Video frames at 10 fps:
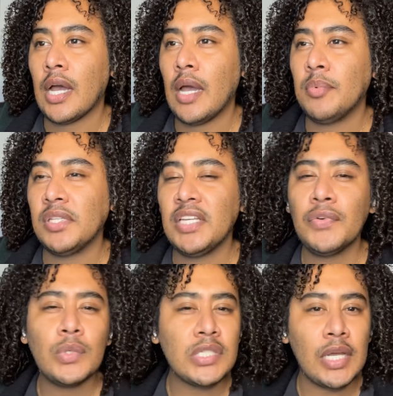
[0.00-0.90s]
I believe it
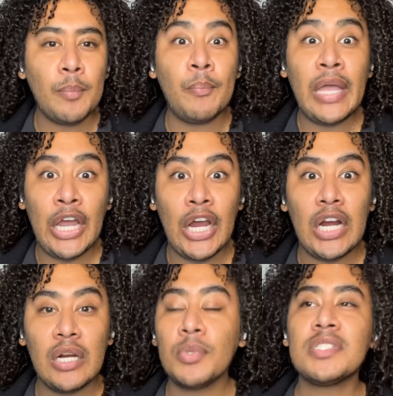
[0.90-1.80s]
was like a
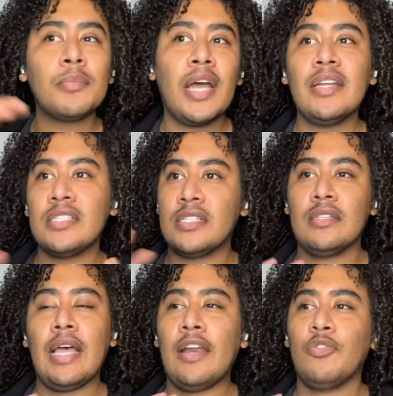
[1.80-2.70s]
bear. It was some kind of,
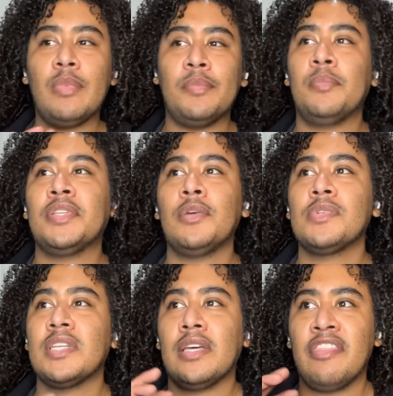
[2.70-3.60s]
I don't remember, but there
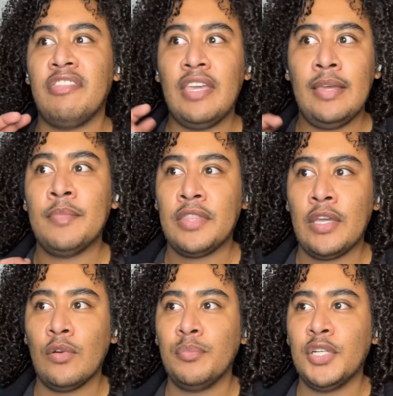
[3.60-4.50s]
was like a theme that
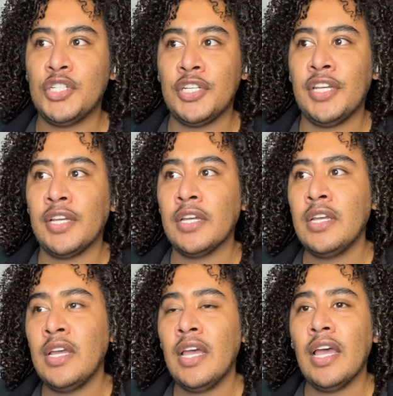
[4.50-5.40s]
they were pushing.
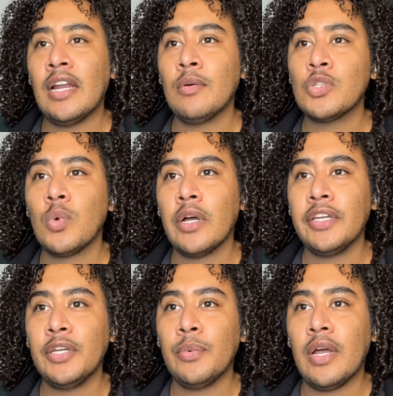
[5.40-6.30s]
And I was
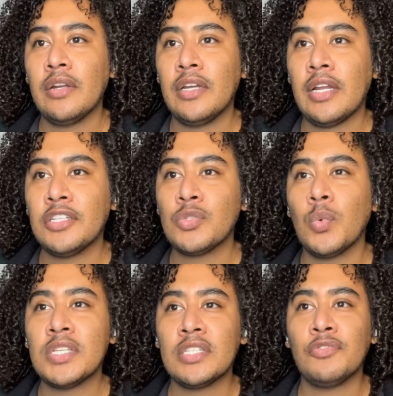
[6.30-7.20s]
walking around and I just
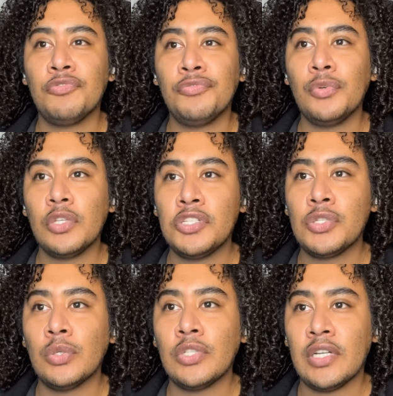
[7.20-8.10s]
wasn't fully
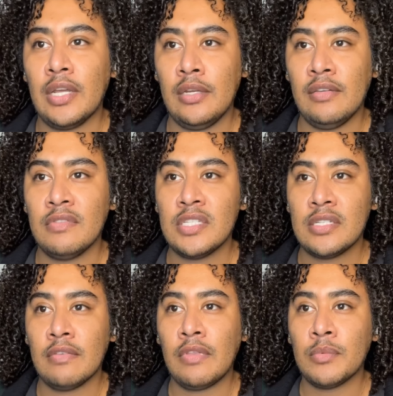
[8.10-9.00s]
sold on any of the
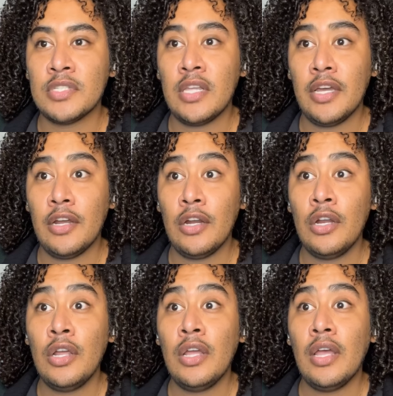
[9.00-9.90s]
stuff that was there.
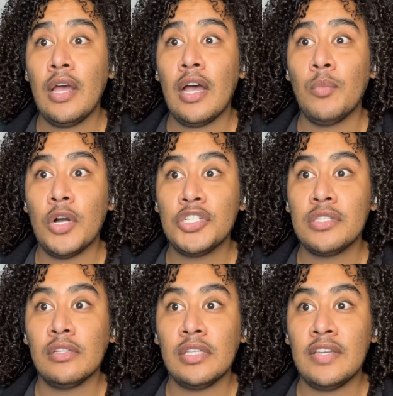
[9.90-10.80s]
I'm watching
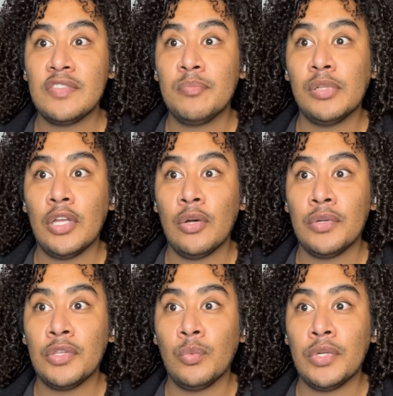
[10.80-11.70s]
the leaves blow
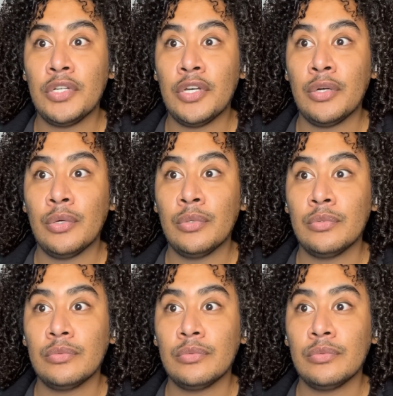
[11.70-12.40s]
in the window.